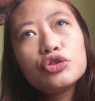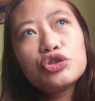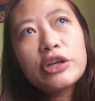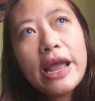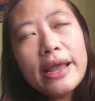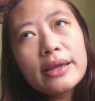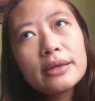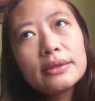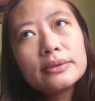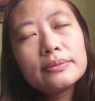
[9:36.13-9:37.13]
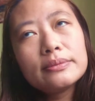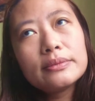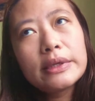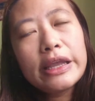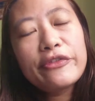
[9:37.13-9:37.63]
check
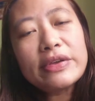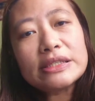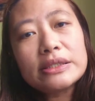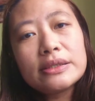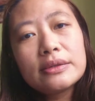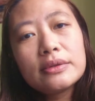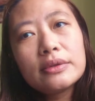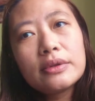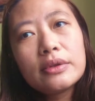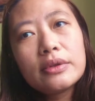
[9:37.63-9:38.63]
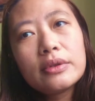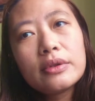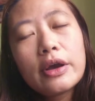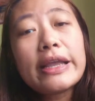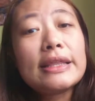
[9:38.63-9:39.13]
if it's
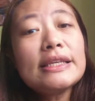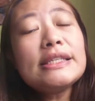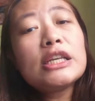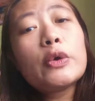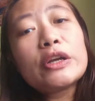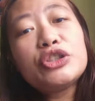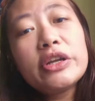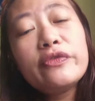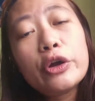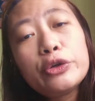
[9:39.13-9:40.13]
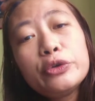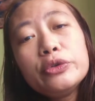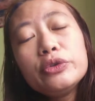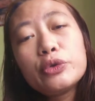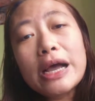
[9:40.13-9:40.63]
okay this is a question for you
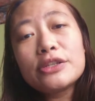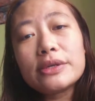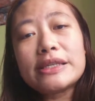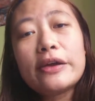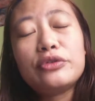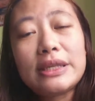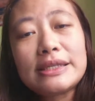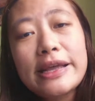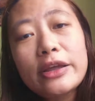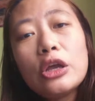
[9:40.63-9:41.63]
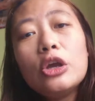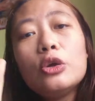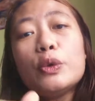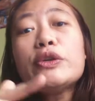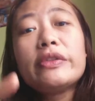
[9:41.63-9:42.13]
to ask yourself to decide
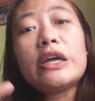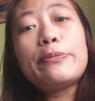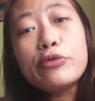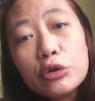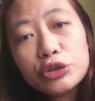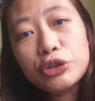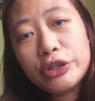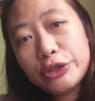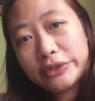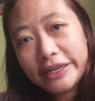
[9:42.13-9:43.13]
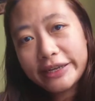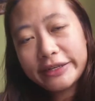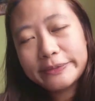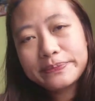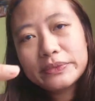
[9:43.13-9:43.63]
which of the approach you need to take
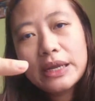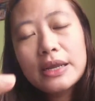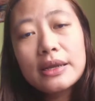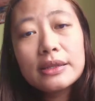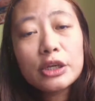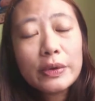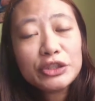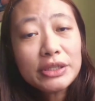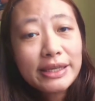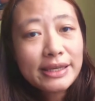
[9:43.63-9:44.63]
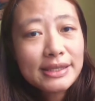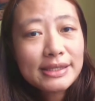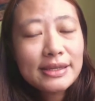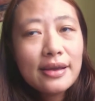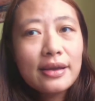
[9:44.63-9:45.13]
the question
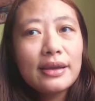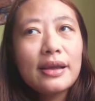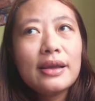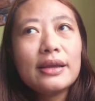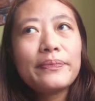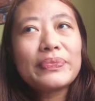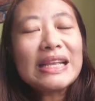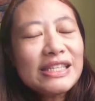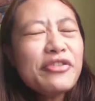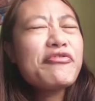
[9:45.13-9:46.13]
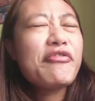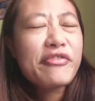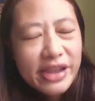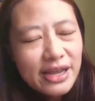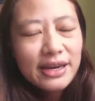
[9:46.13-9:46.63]
is is it
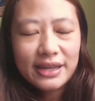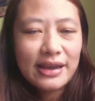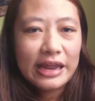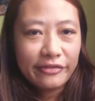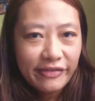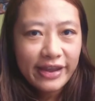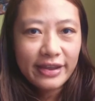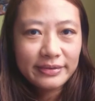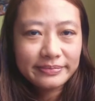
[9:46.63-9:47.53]
really unfair